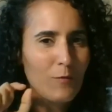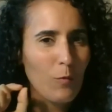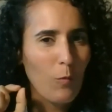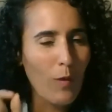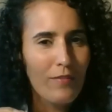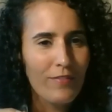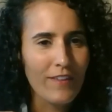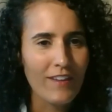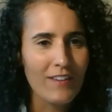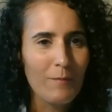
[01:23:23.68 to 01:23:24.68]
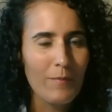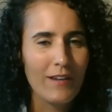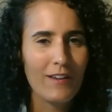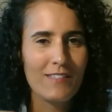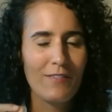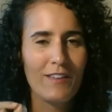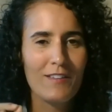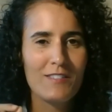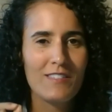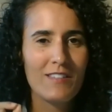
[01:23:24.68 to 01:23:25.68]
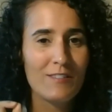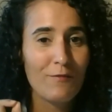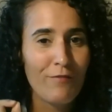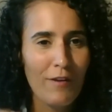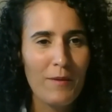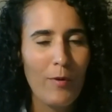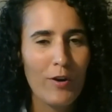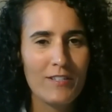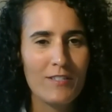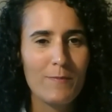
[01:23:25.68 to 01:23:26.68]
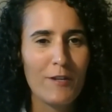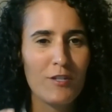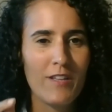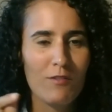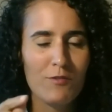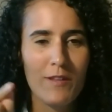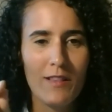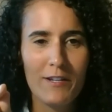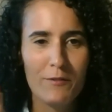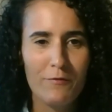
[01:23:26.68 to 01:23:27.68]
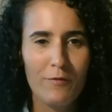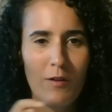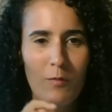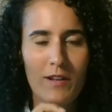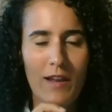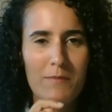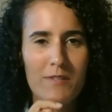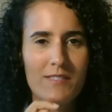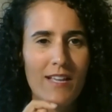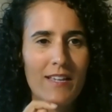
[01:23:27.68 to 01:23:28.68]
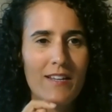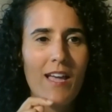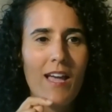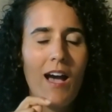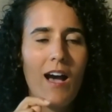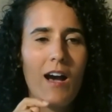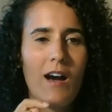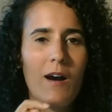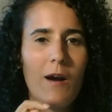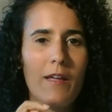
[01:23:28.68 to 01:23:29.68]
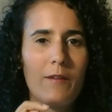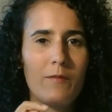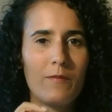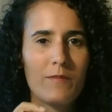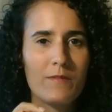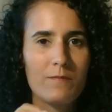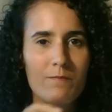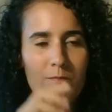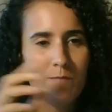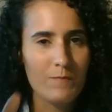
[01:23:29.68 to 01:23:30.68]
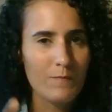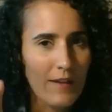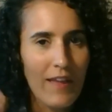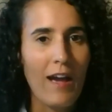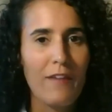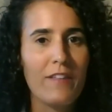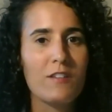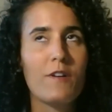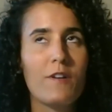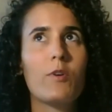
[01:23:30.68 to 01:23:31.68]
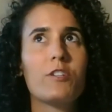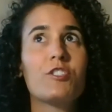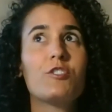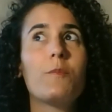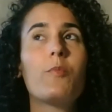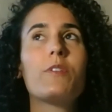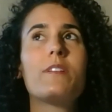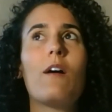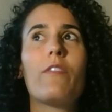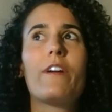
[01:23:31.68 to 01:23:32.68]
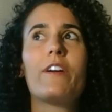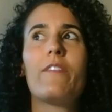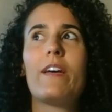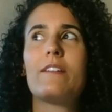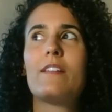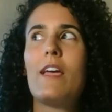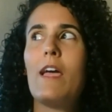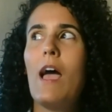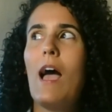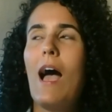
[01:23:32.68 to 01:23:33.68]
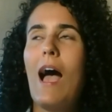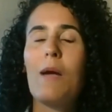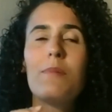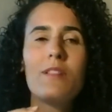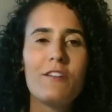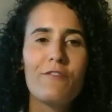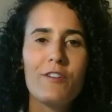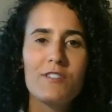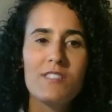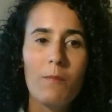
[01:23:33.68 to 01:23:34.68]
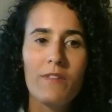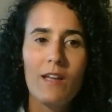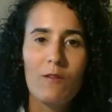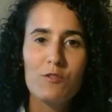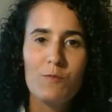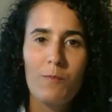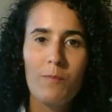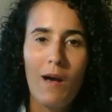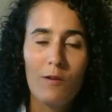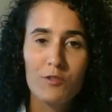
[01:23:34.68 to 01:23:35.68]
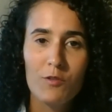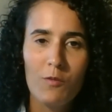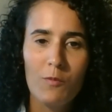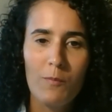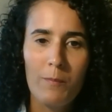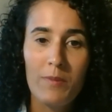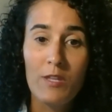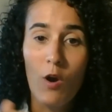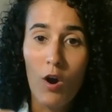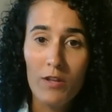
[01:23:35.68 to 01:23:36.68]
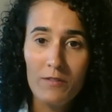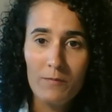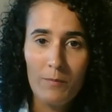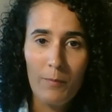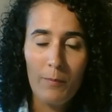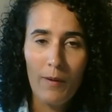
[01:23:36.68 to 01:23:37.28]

add one thing, because I think it's very important, especially also in light of what Abdi said. And yeah, I think it's very important just to put out there that I believe there's something else also beyond